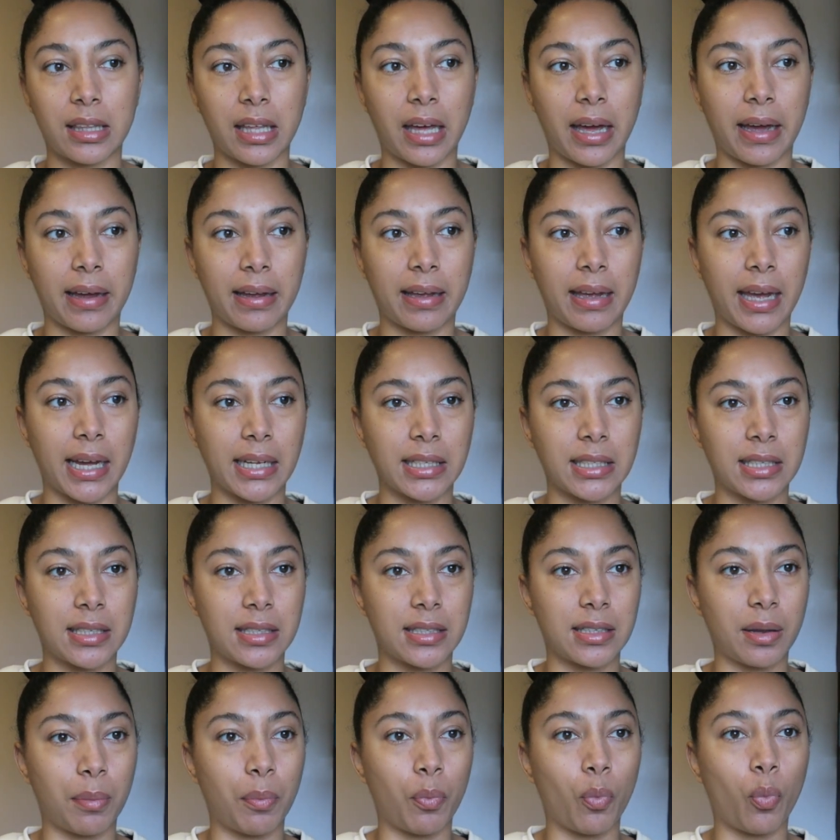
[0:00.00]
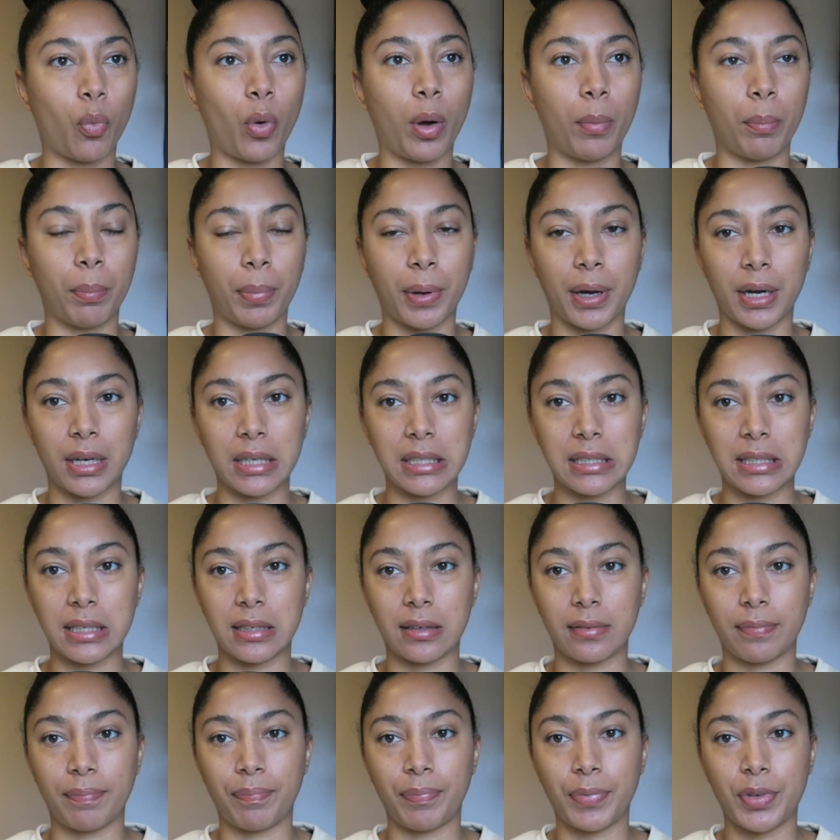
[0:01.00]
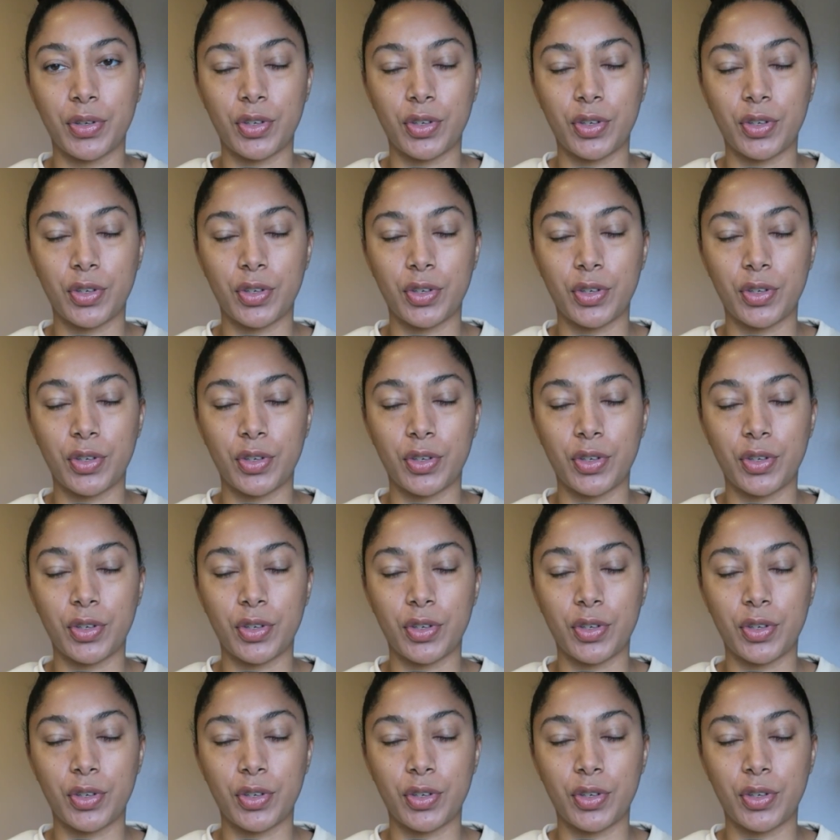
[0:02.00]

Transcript: that gets one person